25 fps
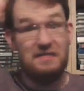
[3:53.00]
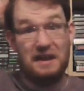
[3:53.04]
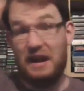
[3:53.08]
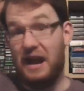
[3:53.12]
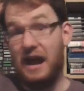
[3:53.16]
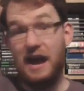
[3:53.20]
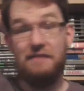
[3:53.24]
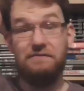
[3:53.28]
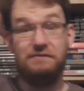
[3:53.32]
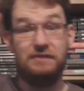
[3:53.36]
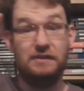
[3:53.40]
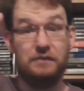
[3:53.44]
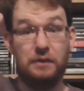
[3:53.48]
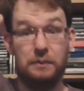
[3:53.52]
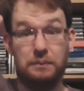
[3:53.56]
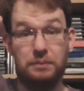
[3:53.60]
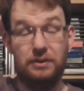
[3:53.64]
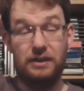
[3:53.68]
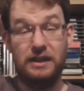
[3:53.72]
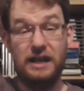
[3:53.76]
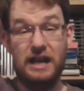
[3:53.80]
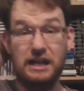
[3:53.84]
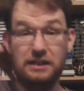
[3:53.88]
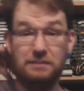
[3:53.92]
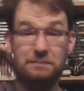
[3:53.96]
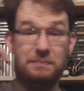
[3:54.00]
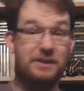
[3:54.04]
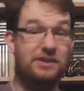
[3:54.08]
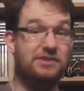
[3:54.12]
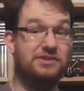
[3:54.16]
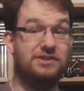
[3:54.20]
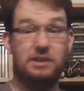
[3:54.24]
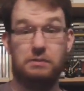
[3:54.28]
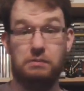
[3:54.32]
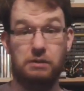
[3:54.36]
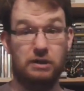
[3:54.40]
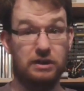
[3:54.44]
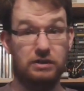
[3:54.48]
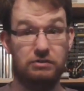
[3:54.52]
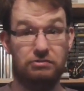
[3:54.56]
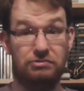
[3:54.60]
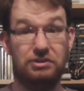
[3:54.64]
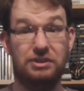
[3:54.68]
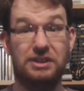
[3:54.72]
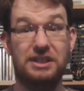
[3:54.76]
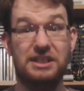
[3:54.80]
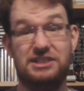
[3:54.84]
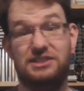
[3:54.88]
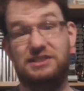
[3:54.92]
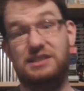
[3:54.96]
that I have never played because they weren't
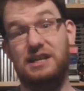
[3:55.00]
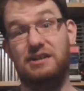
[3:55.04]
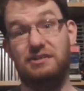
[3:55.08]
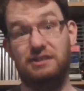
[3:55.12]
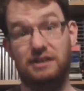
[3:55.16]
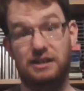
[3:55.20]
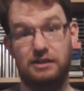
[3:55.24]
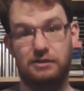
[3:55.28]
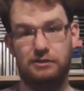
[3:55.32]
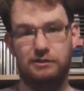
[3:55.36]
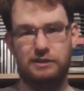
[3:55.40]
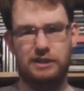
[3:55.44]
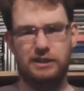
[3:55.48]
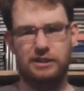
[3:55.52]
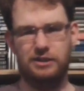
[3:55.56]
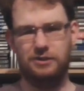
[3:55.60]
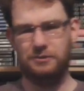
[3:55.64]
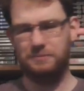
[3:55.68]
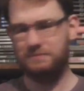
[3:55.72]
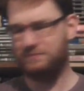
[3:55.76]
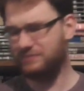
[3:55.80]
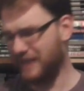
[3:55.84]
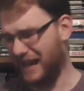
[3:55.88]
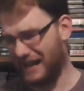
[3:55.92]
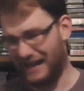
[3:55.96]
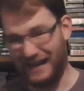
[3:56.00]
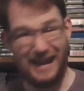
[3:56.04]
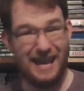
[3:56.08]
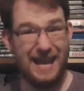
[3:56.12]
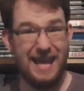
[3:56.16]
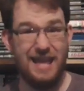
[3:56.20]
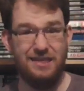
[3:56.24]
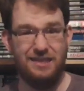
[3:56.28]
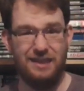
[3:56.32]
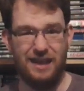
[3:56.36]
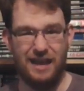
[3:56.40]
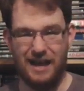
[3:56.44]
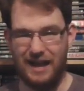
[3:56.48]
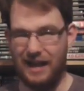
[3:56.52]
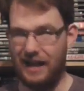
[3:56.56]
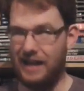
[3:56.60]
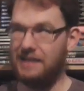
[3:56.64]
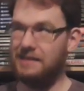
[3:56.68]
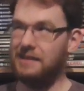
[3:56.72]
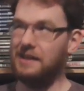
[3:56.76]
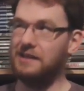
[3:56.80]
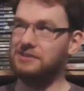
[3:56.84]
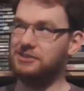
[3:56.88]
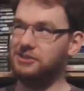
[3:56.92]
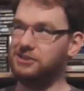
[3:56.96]
released there here, you know? And I hate that, I
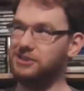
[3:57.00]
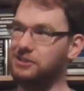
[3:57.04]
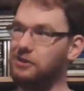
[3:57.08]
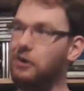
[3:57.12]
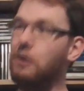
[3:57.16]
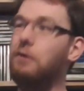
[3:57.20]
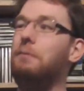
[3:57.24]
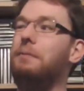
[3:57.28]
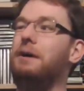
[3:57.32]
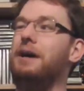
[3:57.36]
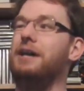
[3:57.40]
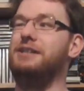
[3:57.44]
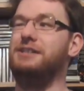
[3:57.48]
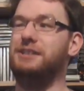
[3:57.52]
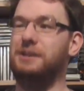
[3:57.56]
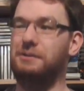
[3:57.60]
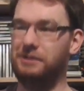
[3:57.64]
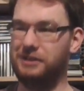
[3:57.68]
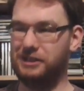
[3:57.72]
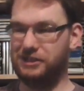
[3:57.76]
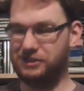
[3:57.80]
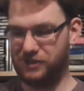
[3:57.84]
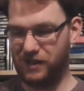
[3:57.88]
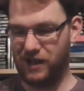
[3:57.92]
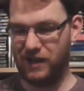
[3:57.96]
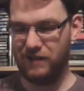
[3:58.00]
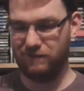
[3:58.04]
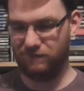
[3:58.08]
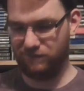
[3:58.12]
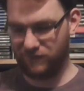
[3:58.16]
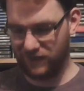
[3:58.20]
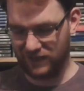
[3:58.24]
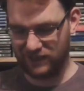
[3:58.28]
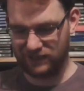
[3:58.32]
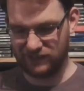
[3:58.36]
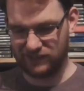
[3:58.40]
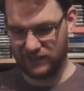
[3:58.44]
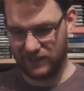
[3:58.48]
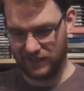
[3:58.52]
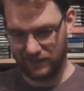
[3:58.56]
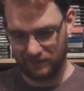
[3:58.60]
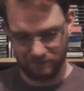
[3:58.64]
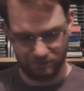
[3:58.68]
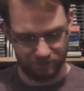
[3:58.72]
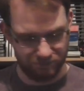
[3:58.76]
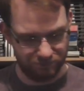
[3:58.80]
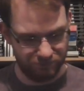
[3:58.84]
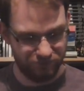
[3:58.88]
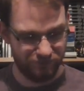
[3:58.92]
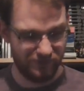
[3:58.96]
hate that so much, I want to try and fix
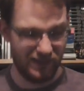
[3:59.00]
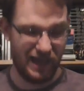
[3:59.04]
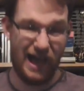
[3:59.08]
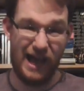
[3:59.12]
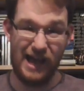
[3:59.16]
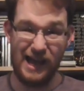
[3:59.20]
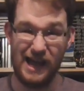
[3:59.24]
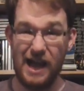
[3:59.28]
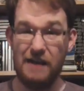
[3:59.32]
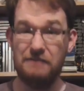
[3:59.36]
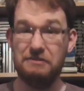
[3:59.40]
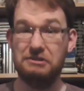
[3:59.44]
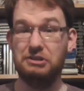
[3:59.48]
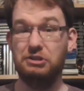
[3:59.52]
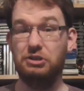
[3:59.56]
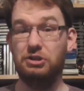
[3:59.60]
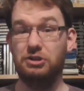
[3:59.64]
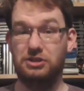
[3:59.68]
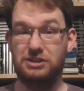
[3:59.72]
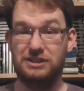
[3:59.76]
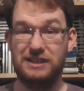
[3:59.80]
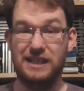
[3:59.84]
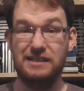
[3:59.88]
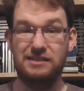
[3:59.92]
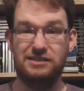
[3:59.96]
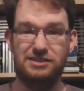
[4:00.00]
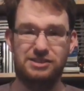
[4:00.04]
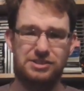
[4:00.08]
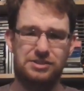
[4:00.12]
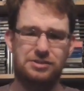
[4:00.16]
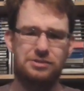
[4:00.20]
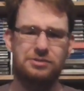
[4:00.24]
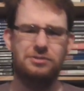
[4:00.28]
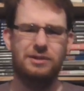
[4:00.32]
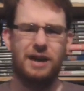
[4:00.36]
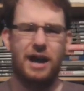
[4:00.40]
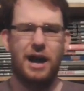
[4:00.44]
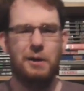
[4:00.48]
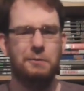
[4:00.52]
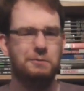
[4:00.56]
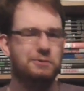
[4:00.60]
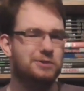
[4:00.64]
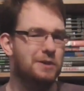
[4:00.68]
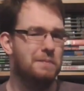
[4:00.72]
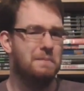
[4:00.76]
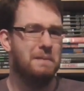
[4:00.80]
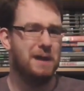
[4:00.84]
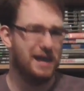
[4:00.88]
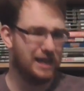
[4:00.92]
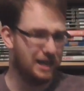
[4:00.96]
that. I haven't looked into how
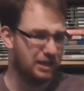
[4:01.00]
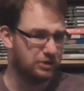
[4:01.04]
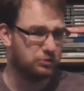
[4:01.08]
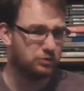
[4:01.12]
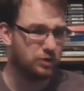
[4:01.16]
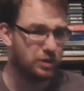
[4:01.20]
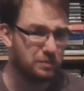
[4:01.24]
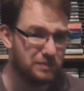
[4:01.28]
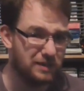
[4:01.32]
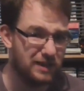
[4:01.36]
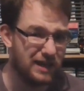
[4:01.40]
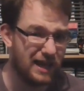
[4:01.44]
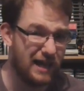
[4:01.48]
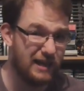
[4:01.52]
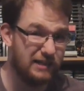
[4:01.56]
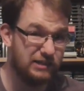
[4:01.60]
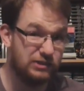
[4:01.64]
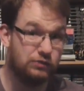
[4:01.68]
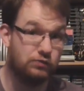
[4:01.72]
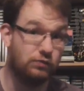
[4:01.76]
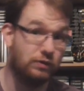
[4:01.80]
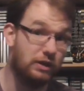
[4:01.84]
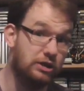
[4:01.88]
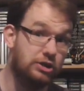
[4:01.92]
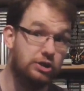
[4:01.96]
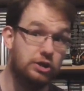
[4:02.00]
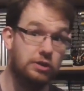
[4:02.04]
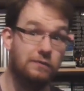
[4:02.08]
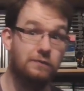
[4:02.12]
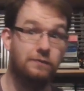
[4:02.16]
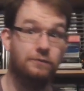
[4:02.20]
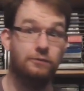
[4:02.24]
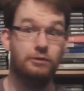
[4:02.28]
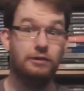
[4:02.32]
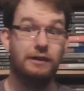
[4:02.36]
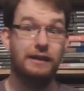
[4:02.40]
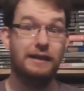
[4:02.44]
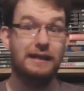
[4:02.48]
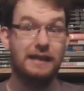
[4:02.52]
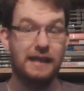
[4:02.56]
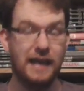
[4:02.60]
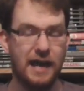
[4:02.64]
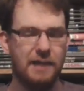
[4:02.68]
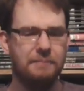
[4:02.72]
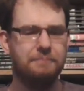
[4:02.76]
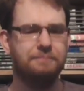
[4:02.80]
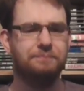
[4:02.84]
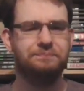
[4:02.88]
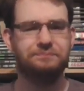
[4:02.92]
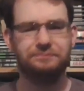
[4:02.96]
to make a Dreamcast region free
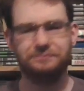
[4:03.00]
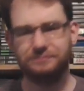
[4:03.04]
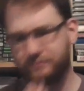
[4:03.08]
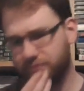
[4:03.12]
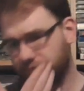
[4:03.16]
yet,